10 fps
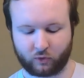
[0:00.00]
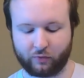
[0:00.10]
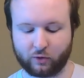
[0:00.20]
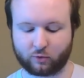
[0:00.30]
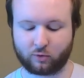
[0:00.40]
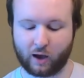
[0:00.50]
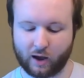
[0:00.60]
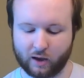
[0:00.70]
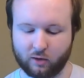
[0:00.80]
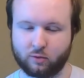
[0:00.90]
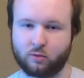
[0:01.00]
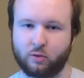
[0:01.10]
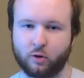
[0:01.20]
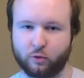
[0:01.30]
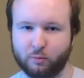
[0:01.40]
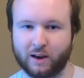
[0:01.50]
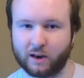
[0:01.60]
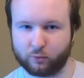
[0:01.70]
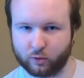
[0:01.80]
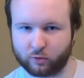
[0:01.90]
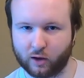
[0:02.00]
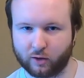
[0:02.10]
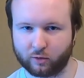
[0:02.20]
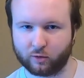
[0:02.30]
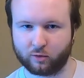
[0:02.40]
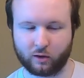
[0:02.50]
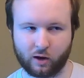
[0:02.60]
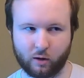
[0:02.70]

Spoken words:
This size, there's many different sizes.